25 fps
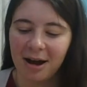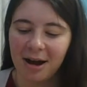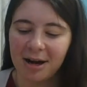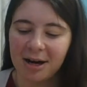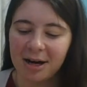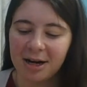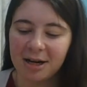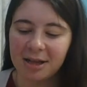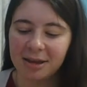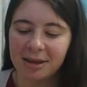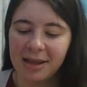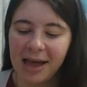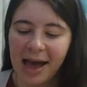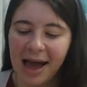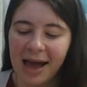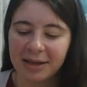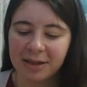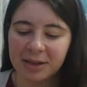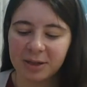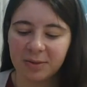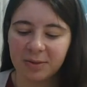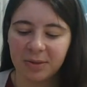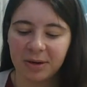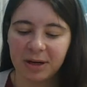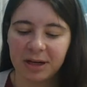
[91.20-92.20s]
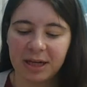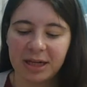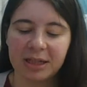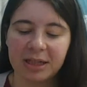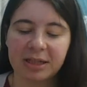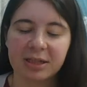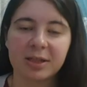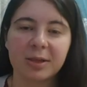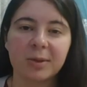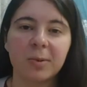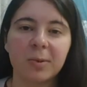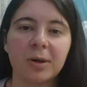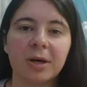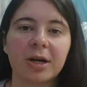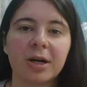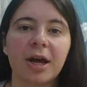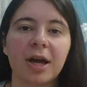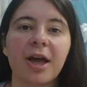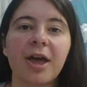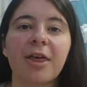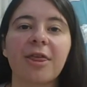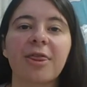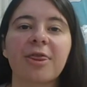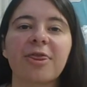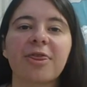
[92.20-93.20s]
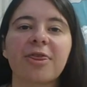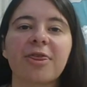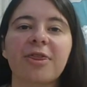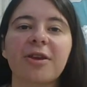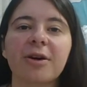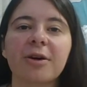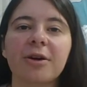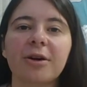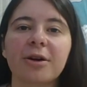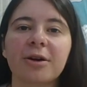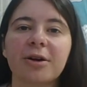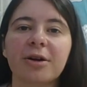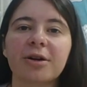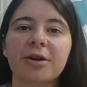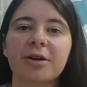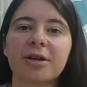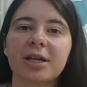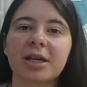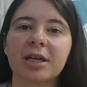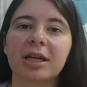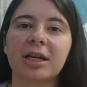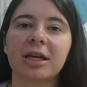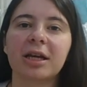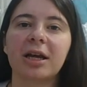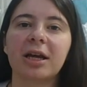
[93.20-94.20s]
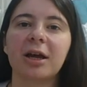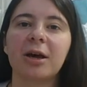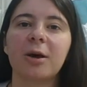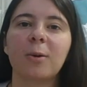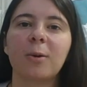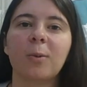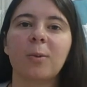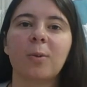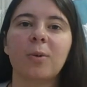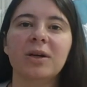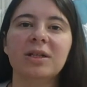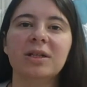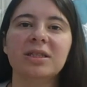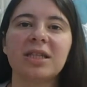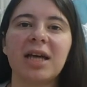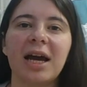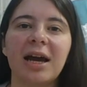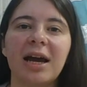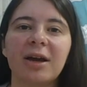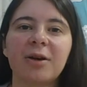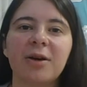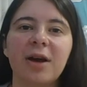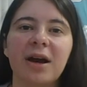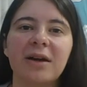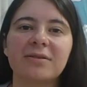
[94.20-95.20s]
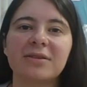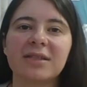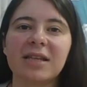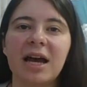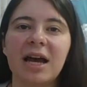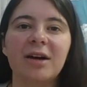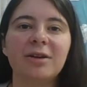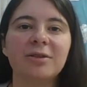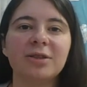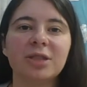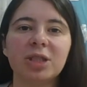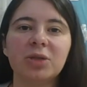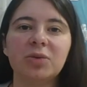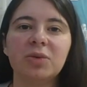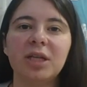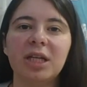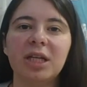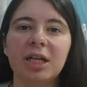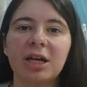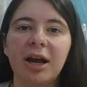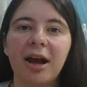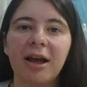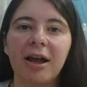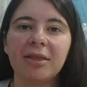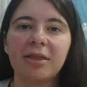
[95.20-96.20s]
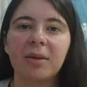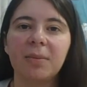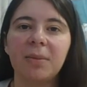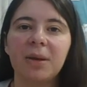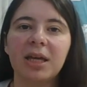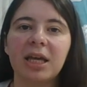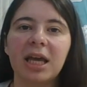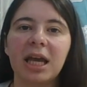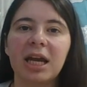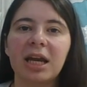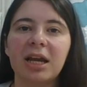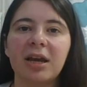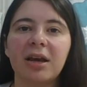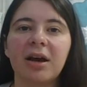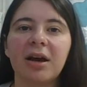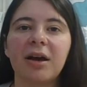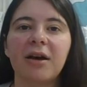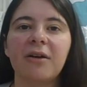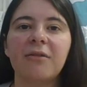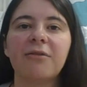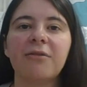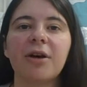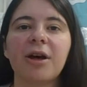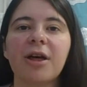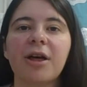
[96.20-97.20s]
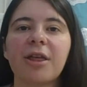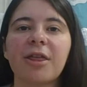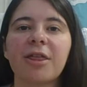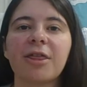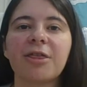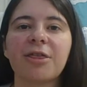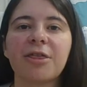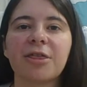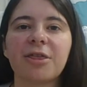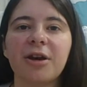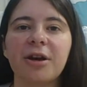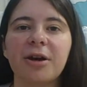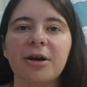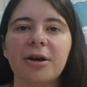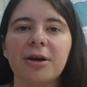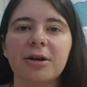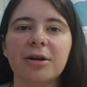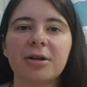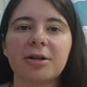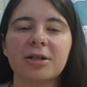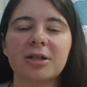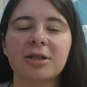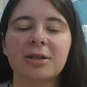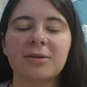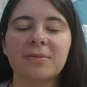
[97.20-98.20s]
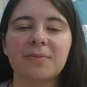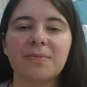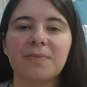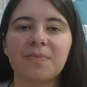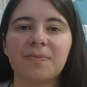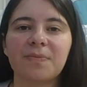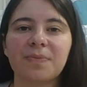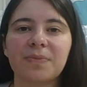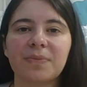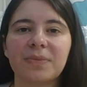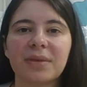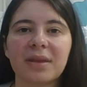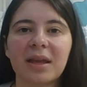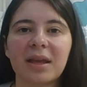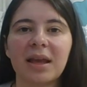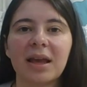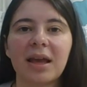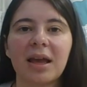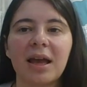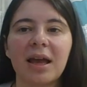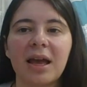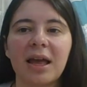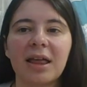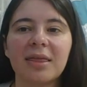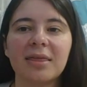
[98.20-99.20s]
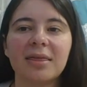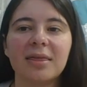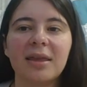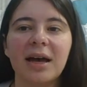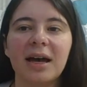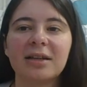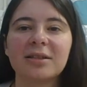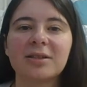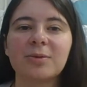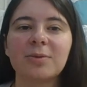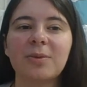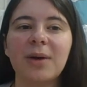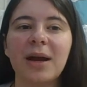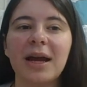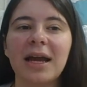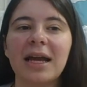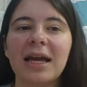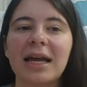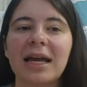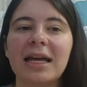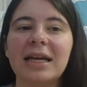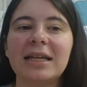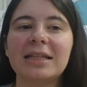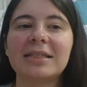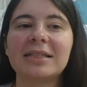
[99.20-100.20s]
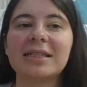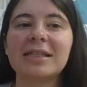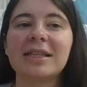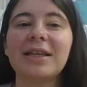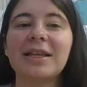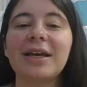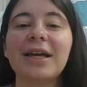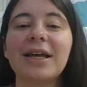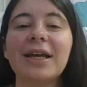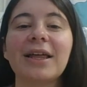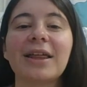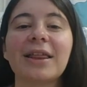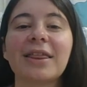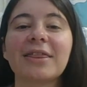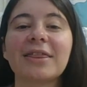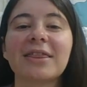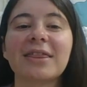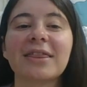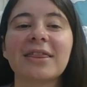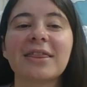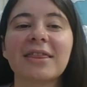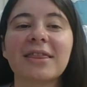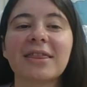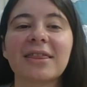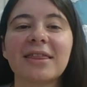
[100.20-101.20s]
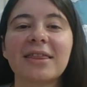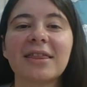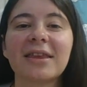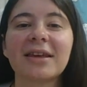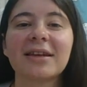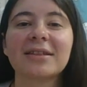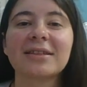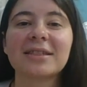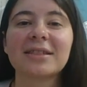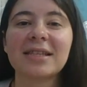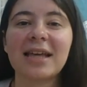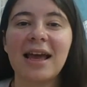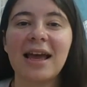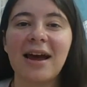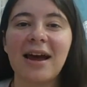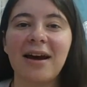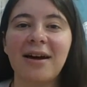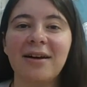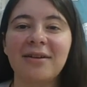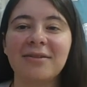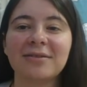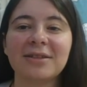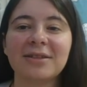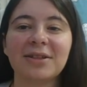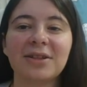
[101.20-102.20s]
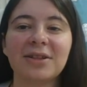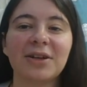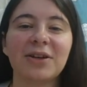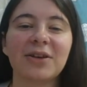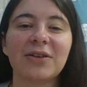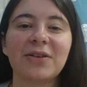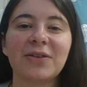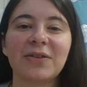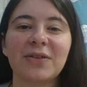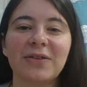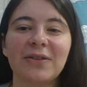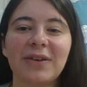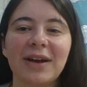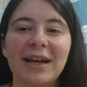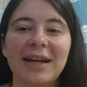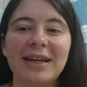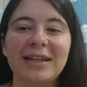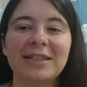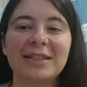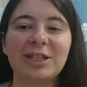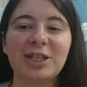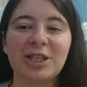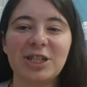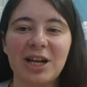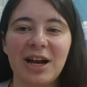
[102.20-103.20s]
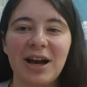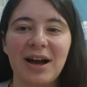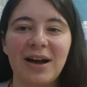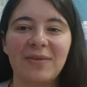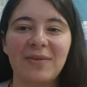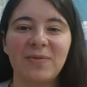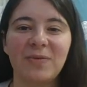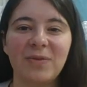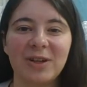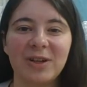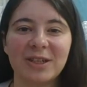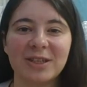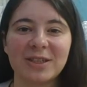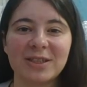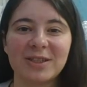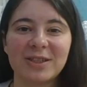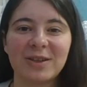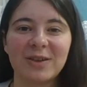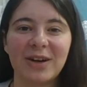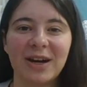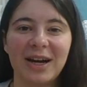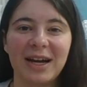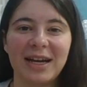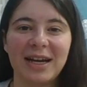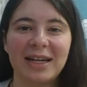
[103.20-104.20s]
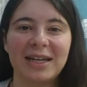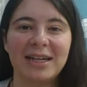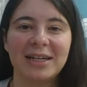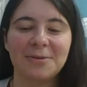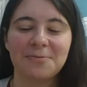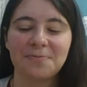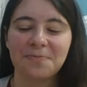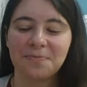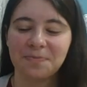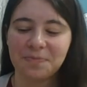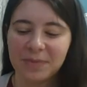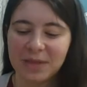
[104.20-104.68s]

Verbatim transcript: Our last word is the word third. What digraph sound do you hear at the beginning of third? That's right, it's the th sound. Great job, first grade.